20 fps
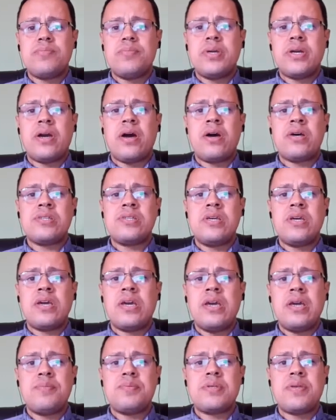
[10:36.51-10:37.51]
because he
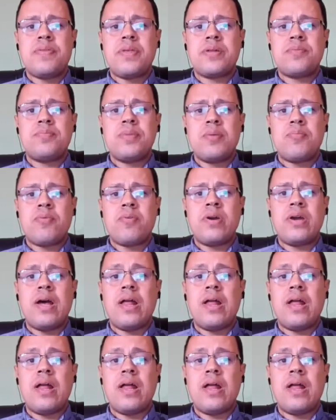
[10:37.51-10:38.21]
keeps that memory